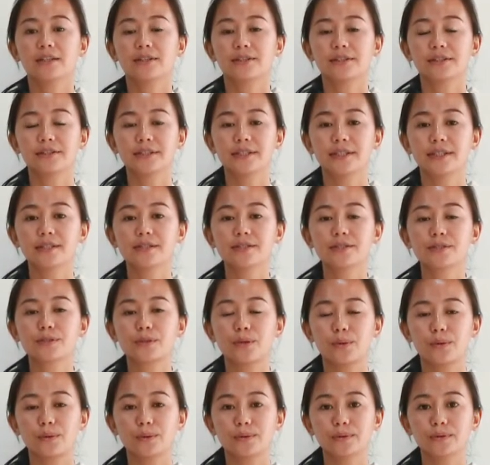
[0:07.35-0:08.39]
30
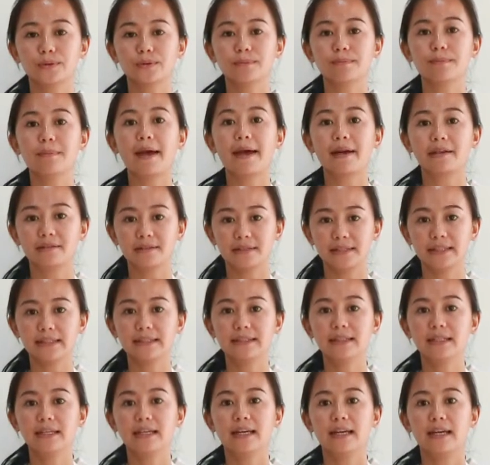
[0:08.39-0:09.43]
years old,
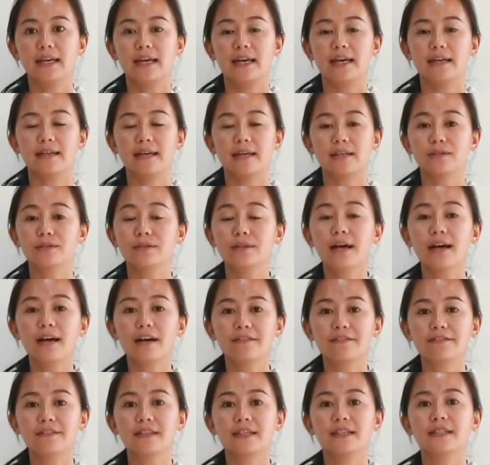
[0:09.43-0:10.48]
married, and I don't
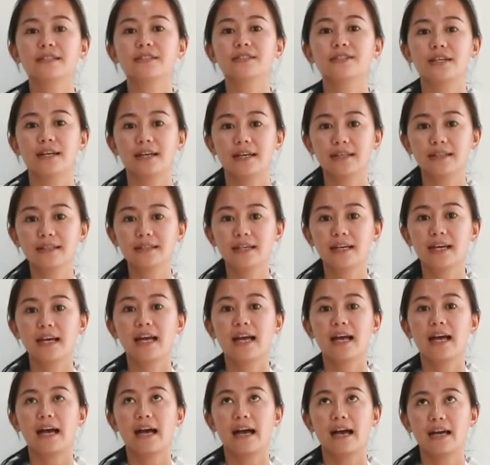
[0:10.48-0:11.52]
have kids yet.
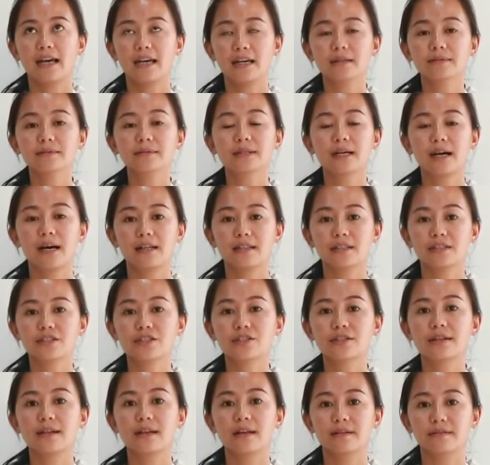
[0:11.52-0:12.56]
I am
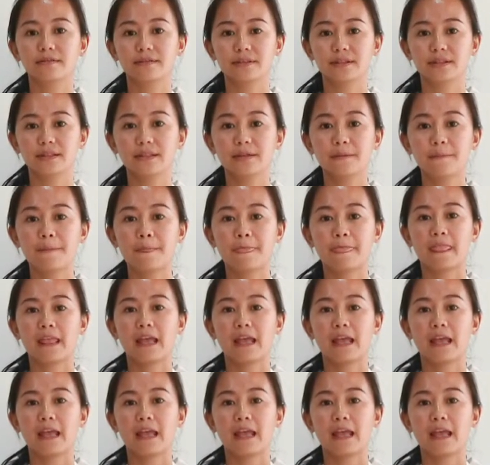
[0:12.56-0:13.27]
college level.